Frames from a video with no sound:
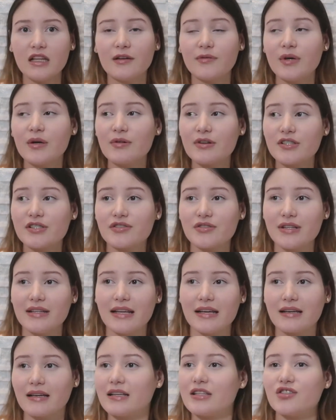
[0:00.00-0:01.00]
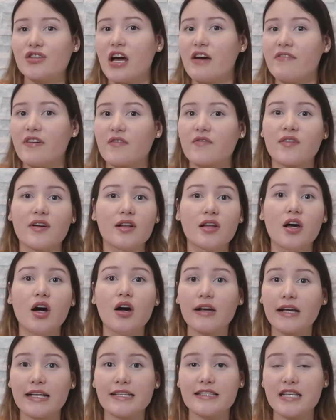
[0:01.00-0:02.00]
if we were in in traffic for a
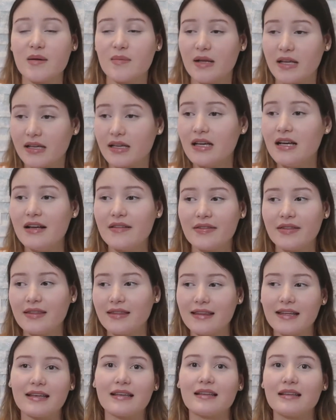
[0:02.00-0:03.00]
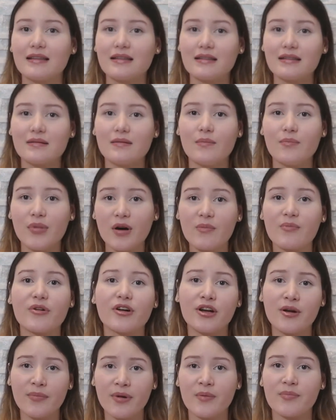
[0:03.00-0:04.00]
long ass time, like
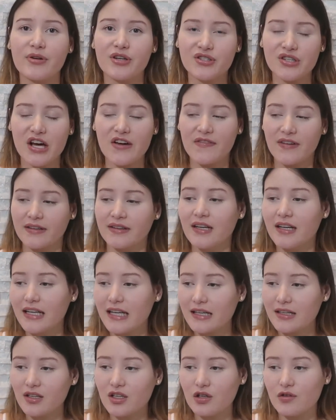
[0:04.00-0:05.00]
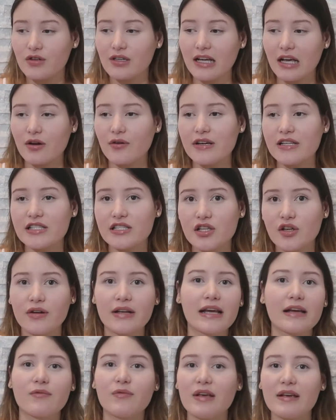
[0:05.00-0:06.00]
bumper to bumper traffic, not like you were like going slow,
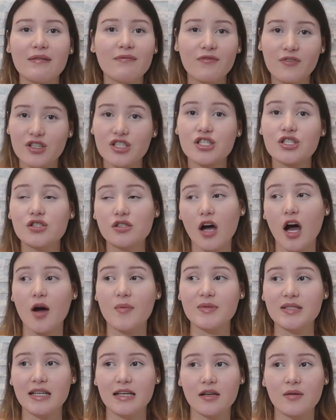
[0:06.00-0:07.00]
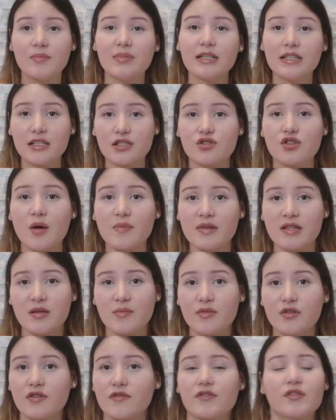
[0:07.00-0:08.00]
like we were stopped, like completely stopped in
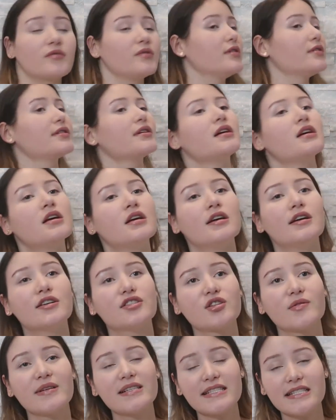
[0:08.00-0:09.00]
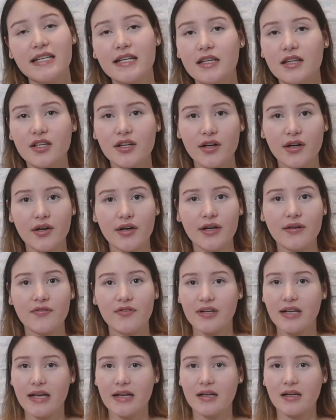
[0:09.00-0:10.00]
the middle of the road. So we're sitting there
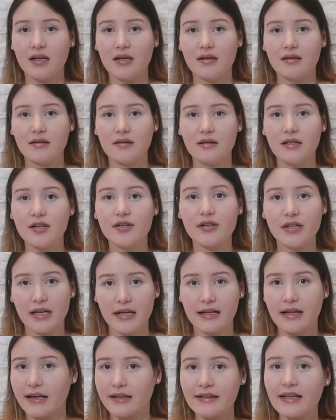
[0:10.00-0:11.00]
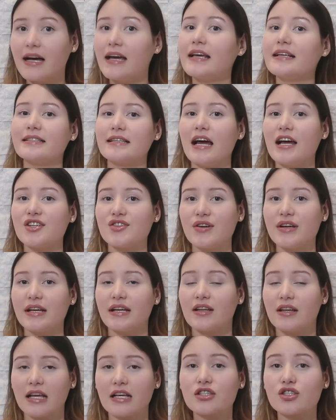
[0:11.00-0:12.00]
for like literally, like not
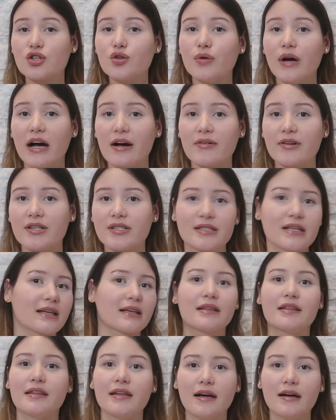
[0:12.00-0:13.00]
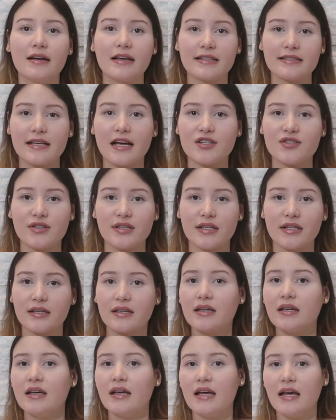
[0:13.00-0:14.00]
exaggerating, like 2 hours, like not
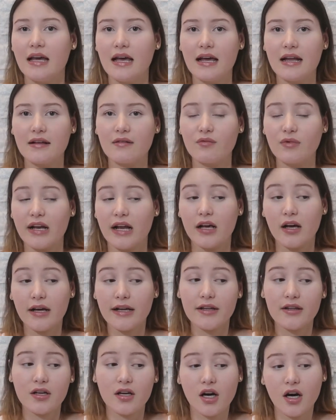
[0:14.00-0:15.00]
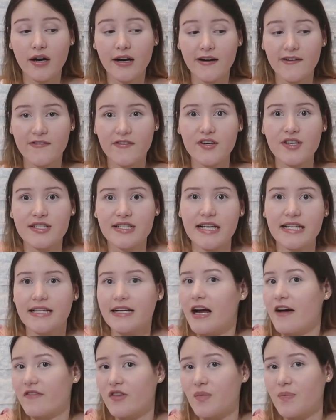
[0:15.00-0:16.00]
exaggerating. And when I got in the car at first, I
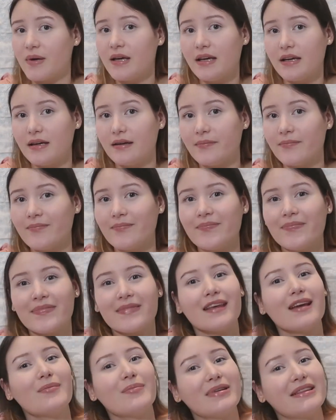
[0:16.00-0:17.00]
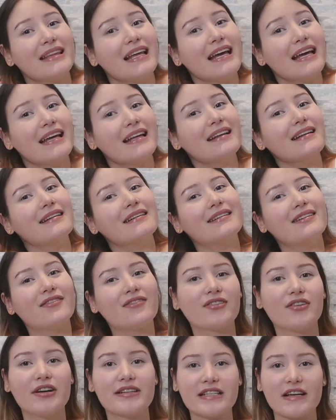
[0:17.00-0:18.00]
didn't have to pee. But then,
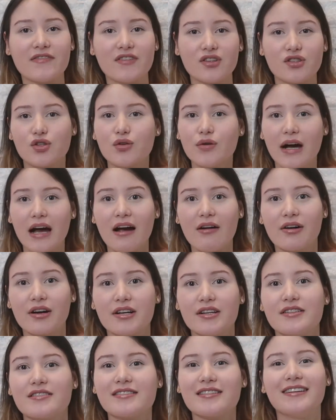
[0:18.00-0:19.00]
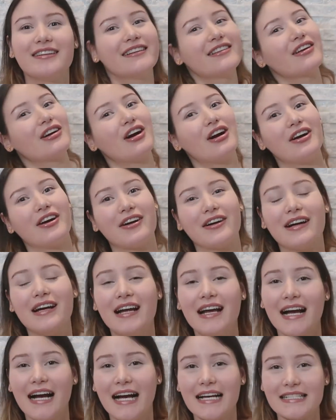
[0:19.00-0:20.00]
of course, after 2 hours in the car,
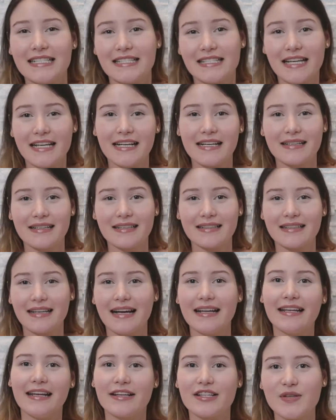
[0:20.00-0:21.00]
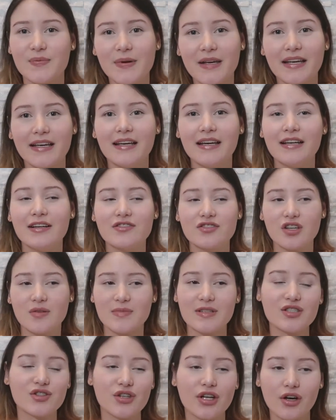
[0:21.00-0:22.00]
I decided that I needed to pee. So
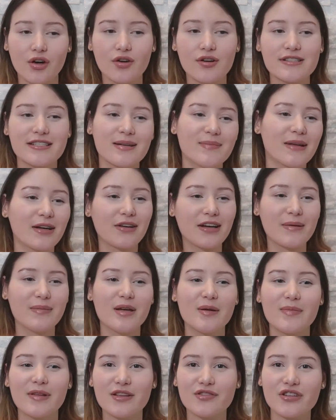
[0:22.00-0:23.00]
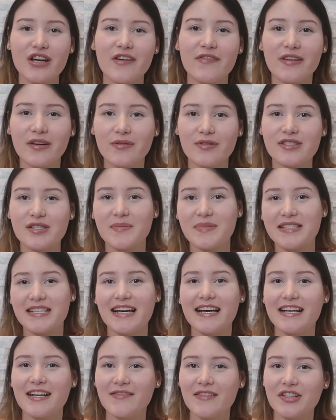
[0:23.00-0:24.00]
I'm just trying to hold it. I'm like, okay, maybe the traffic will
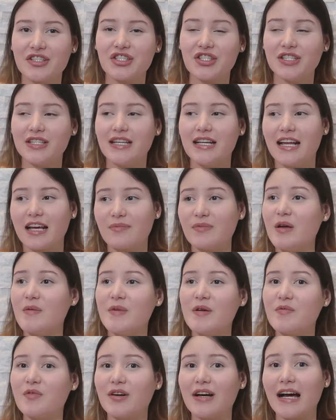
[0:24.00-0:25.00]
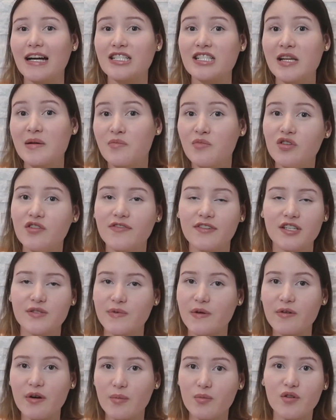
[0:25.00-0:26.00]
subside eventually. Like maybe we'll actually move, because
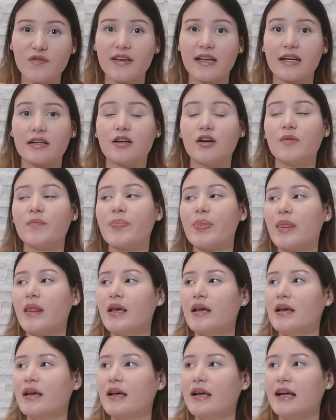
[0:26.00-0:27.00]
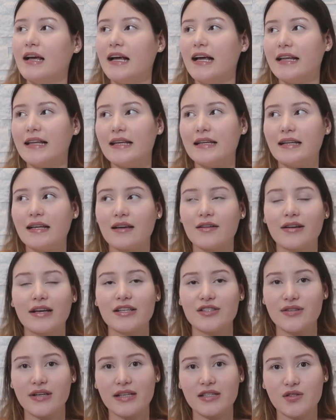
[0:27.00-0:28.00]
we weren't moving at all. And then like,
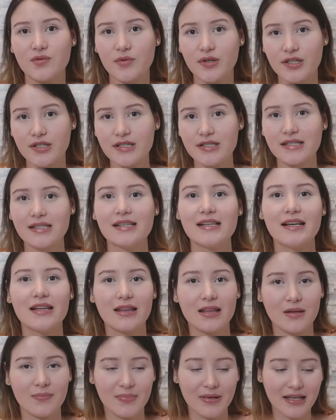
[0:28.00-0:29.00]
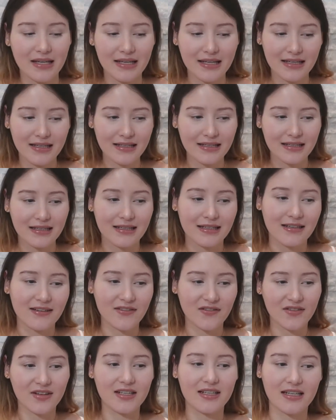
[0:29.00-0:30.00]
okay, so it gets worse. The pee
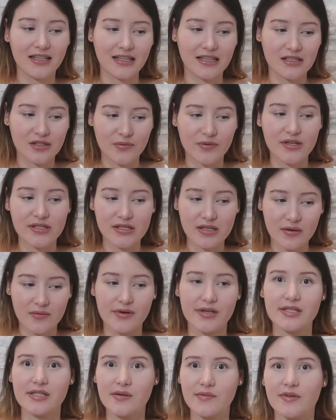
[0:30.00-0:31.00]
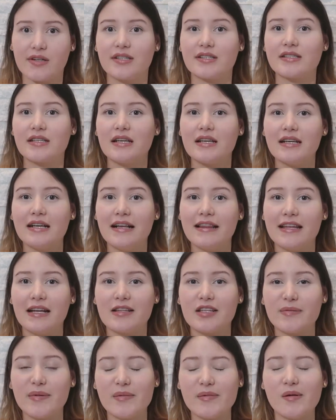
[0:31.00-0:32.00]
feeling gets worse and worse and worse. And
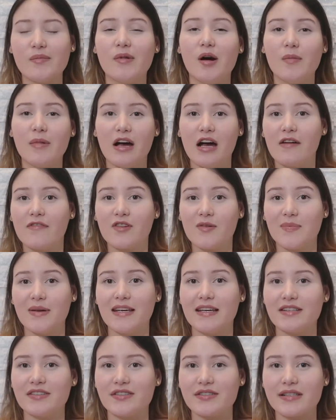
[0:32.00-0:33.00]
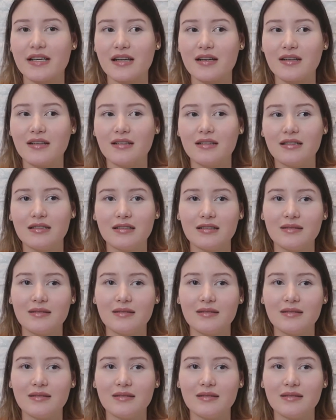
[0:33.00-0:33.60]
then I told my mom, I have to pee. And she's like,